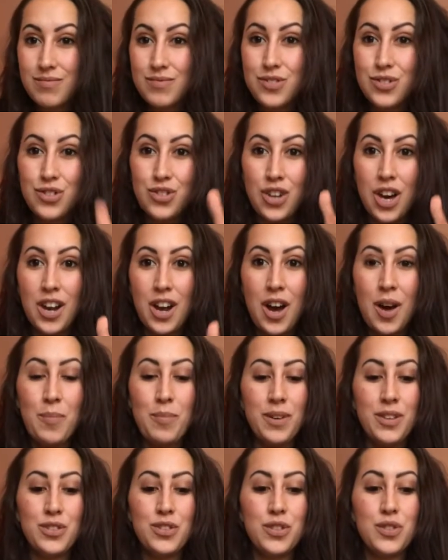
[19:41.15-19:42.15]
shut up
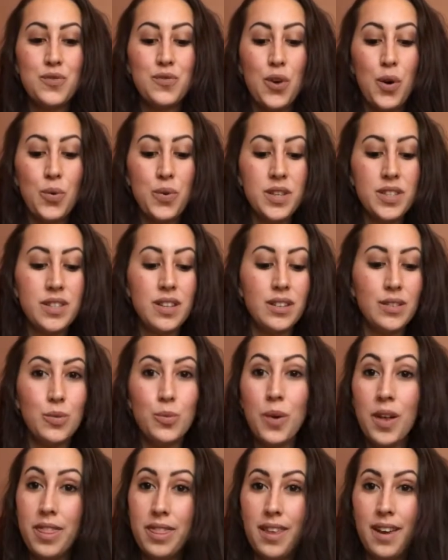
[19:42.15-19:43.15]
and just focus on
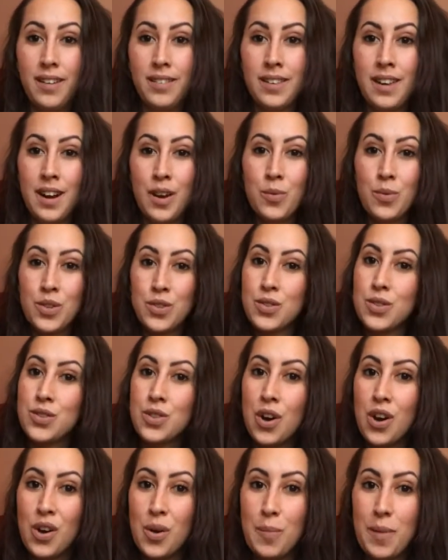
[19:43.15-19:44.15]
one thing that I want to
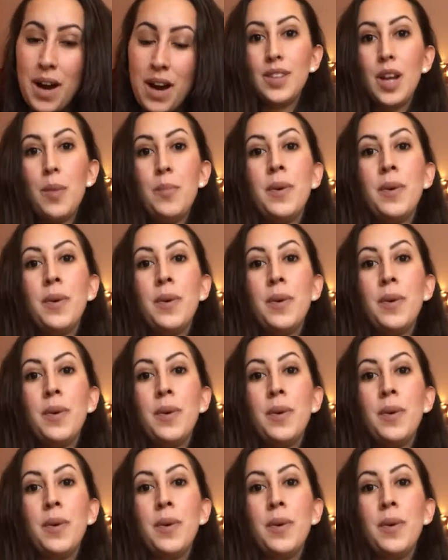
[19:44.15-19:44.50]
talk about.